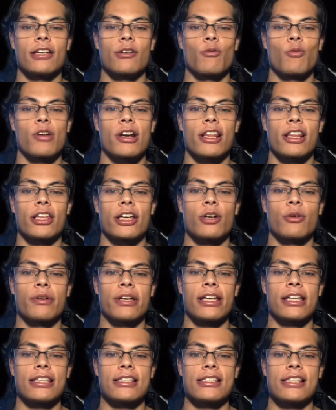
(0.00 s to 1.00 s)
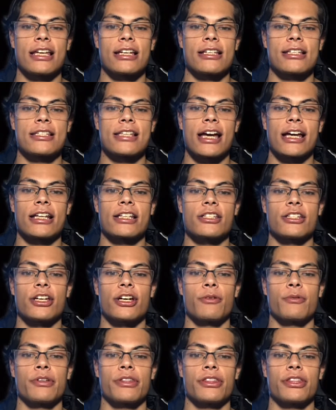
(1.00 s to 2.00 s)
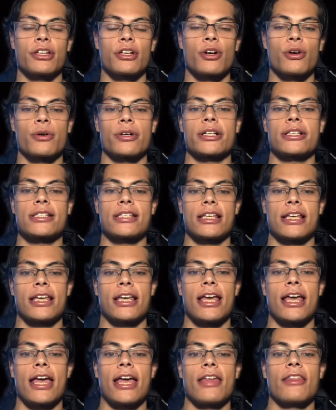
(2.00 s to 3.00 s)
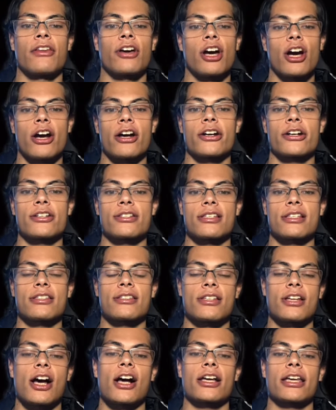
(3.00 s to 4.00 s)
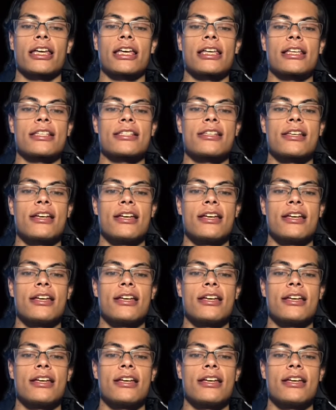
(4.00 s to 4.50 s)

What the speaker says: one of the queens that decided to go with the corset and the garters and stockings.